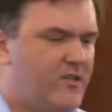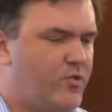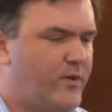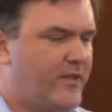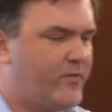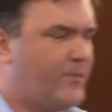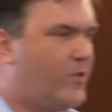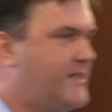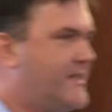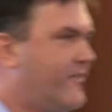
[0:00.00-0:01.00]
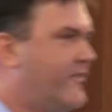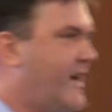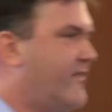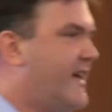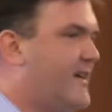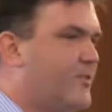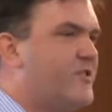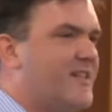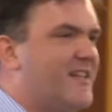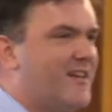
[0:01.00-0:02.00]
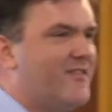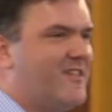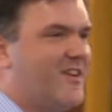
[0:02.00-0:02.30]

23.758% of,